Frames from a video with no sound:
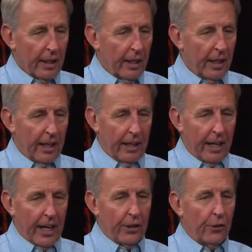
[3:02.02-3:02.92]

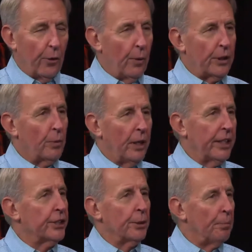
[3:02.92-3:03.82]
I don't know which one
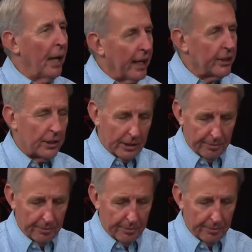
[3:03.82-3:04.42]
is the best.